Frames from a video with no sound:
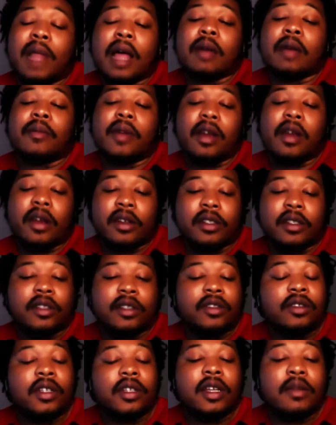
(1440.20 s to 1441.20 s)
Americans, but
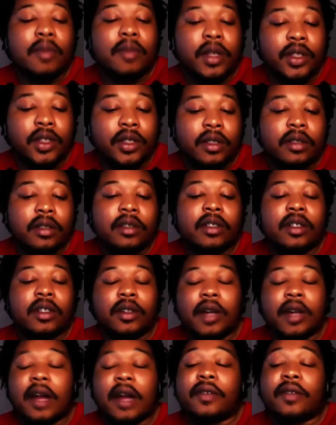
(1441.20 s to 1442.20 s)
you did mention
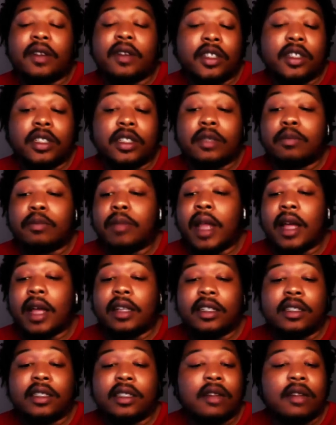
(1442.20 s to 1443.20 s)
Africa, just
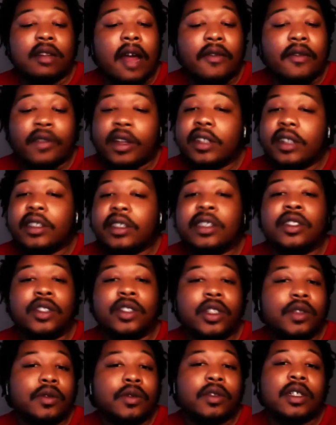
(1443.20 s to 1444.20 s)
Africans in
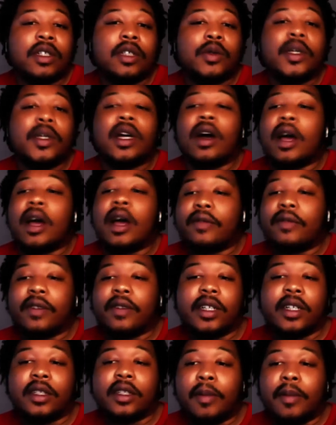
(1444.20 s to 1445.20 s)
general, because we are
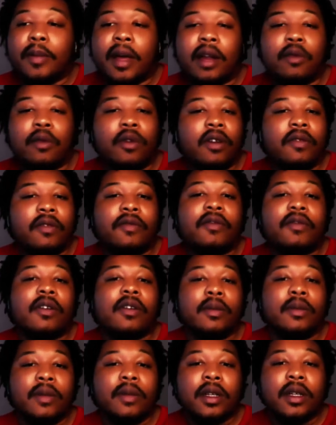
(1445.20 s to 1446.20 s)
African no matter where you're
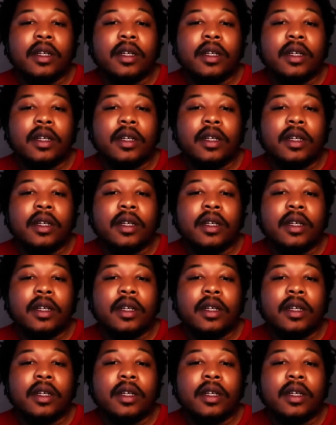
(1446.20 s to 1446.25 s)
from.